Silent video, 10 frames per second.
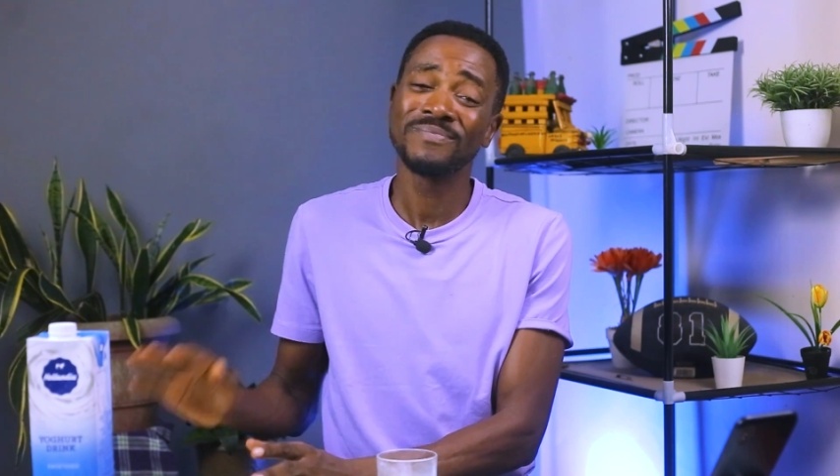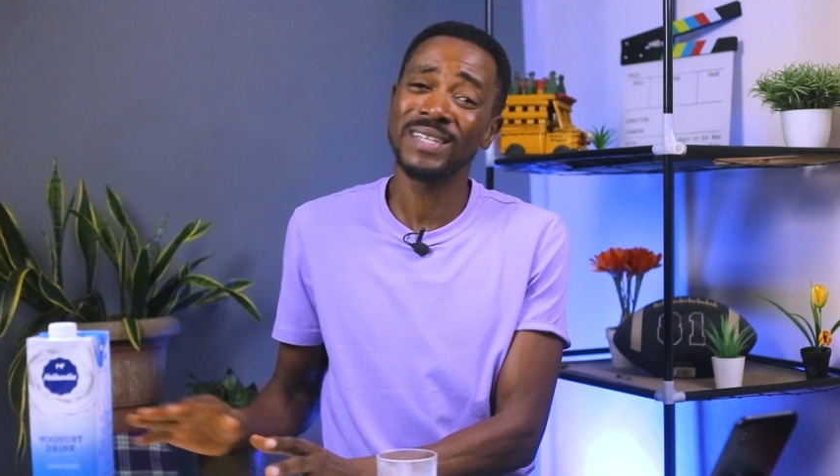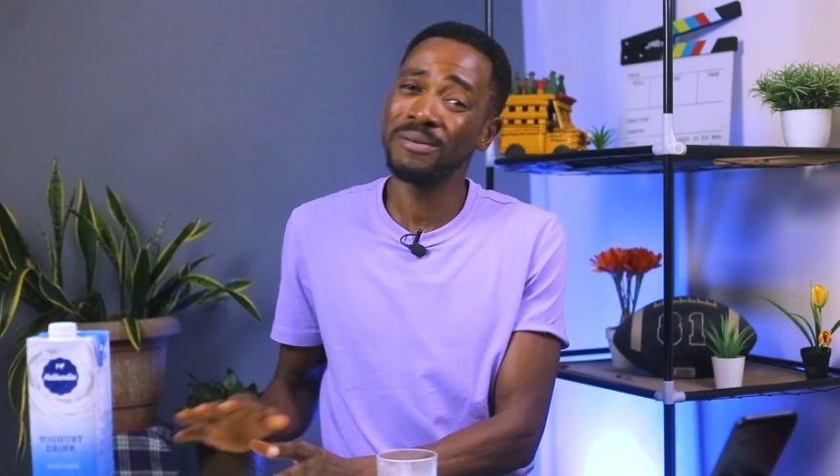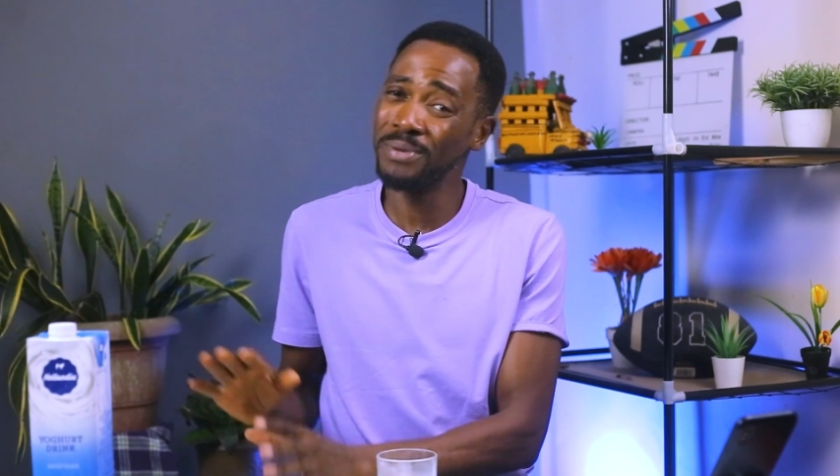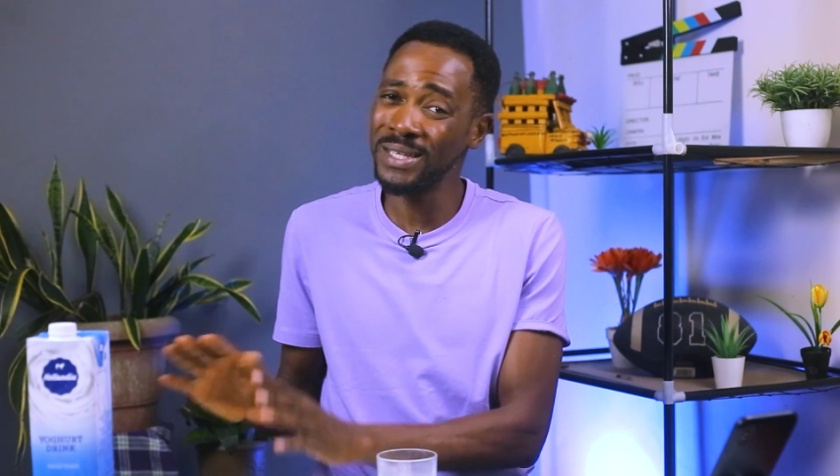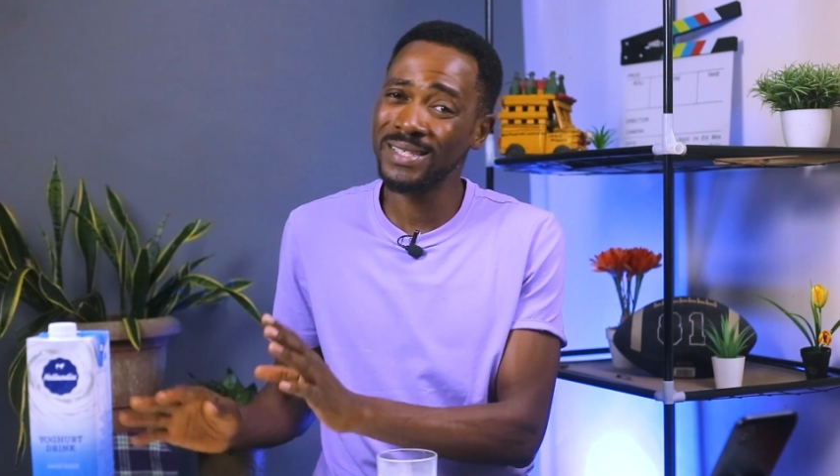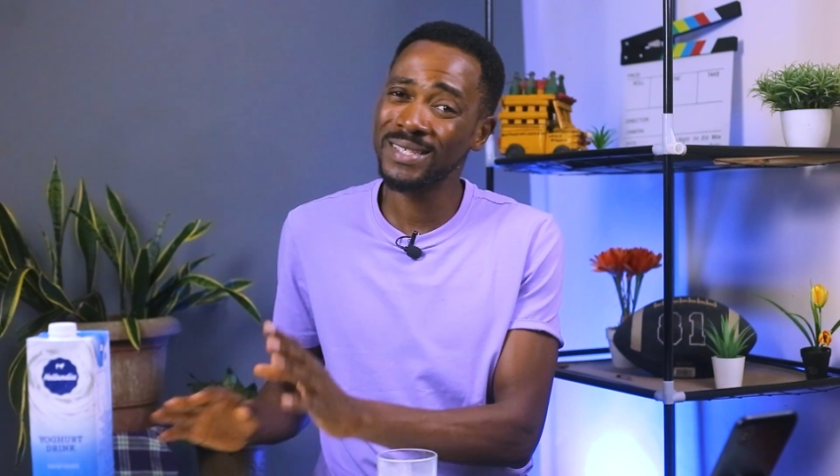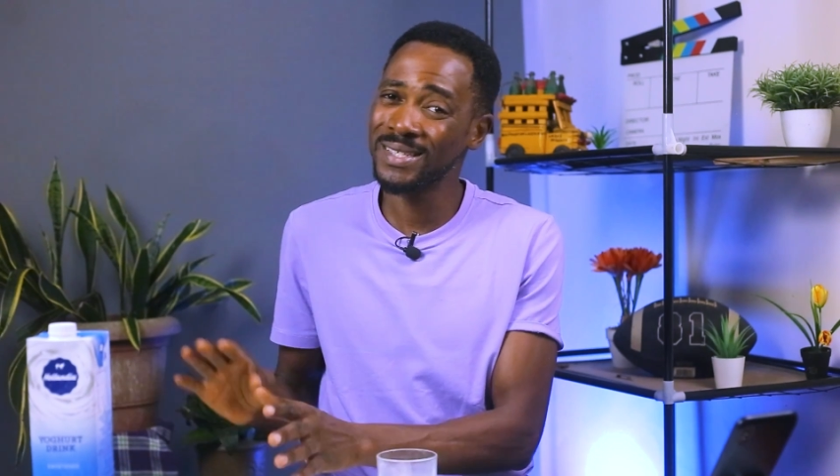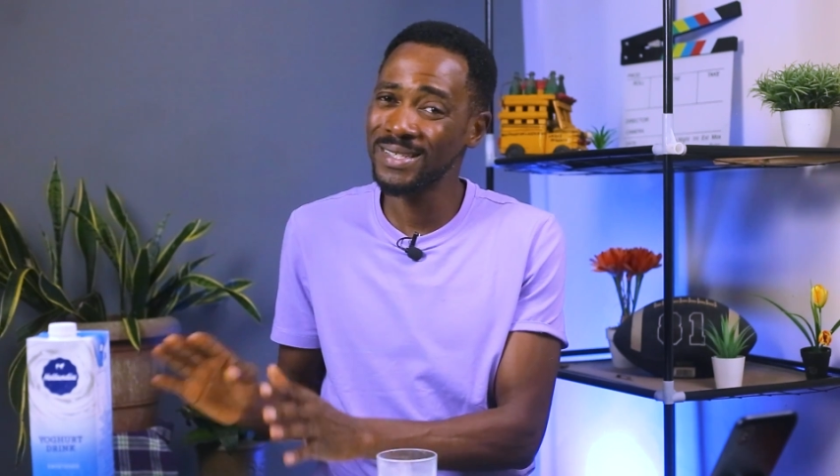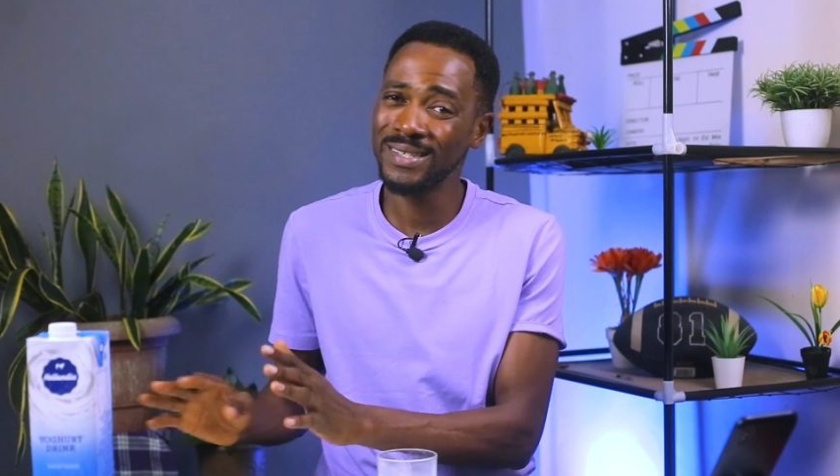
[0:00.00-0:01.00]
a bit,
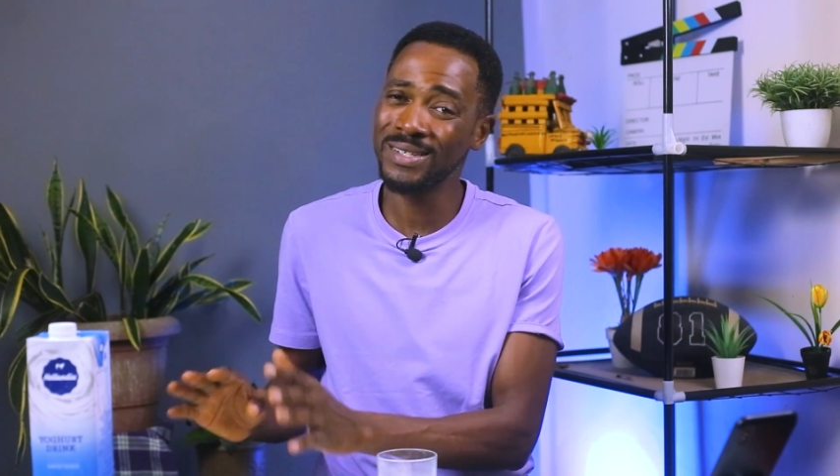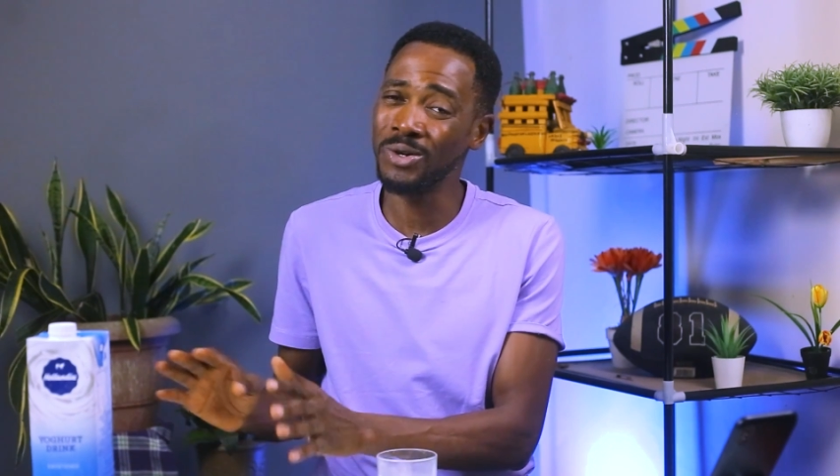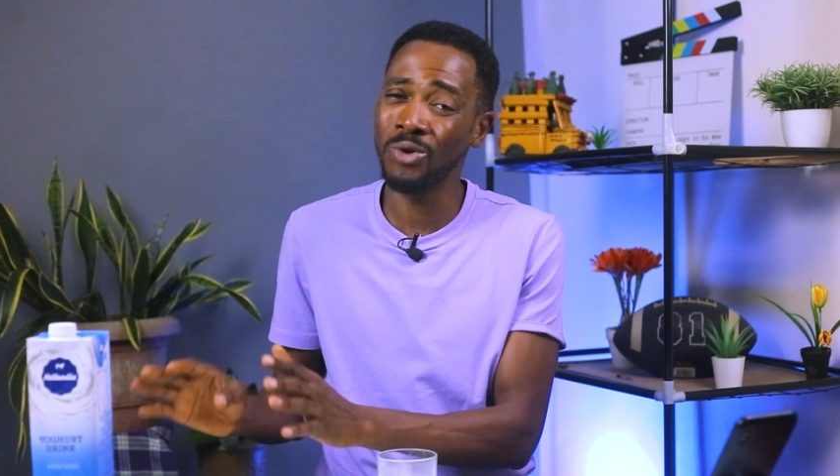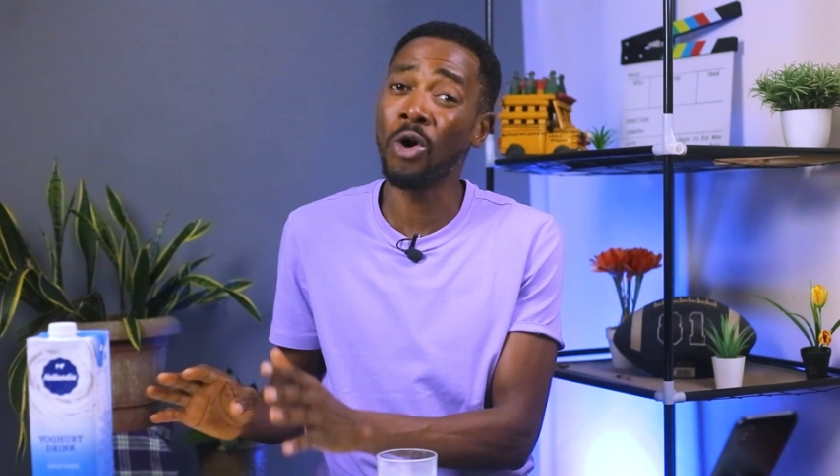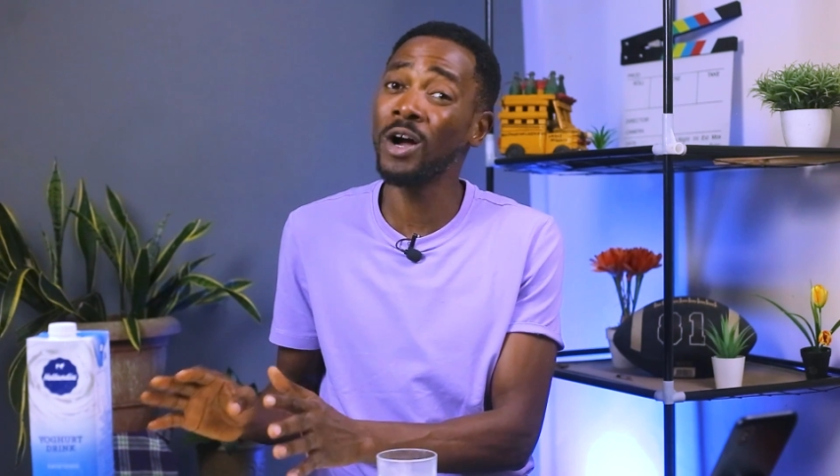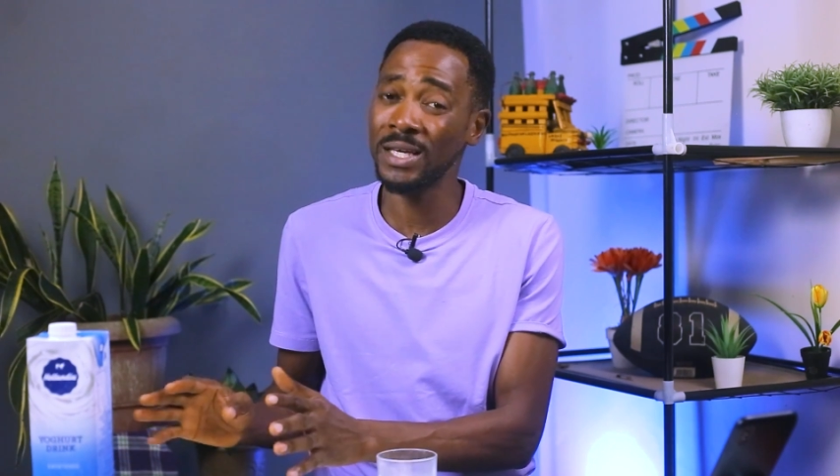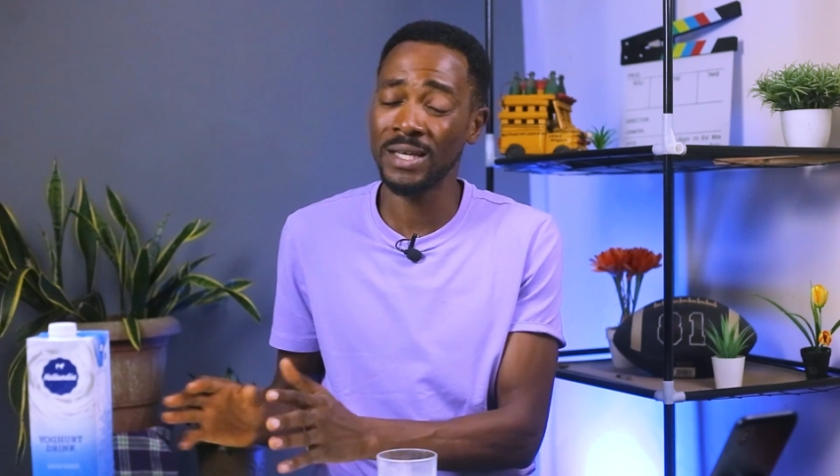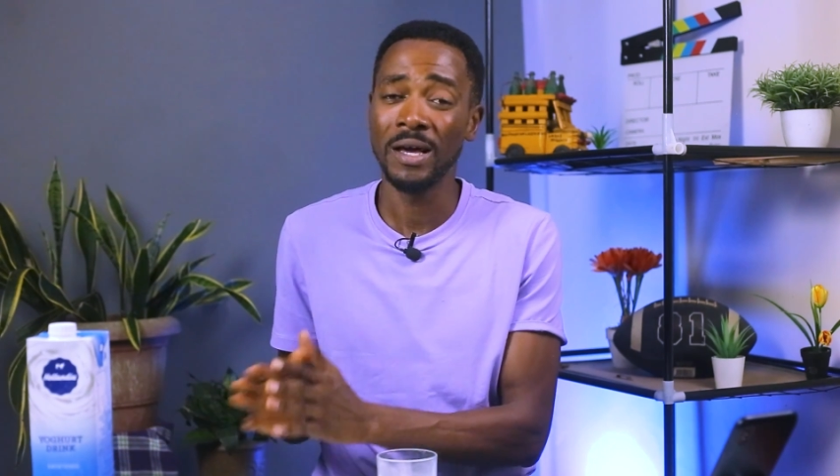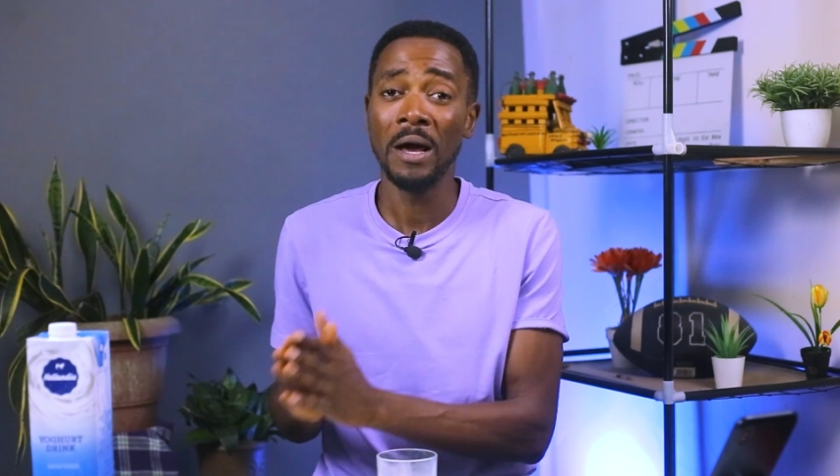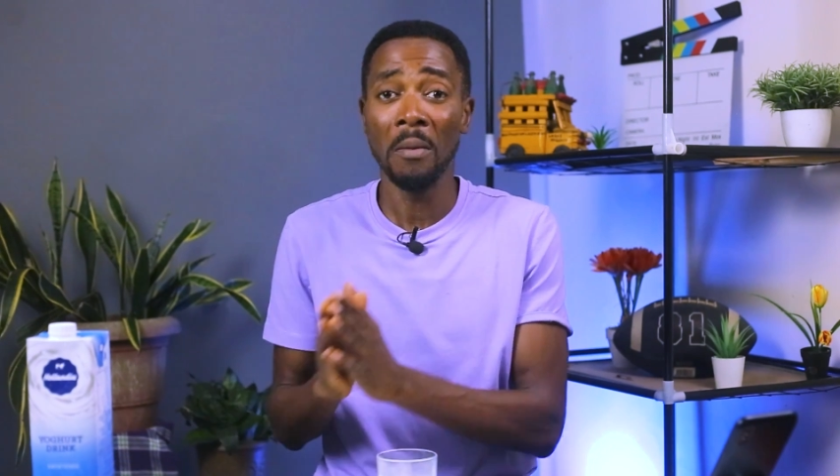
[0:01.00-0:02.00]
rocky.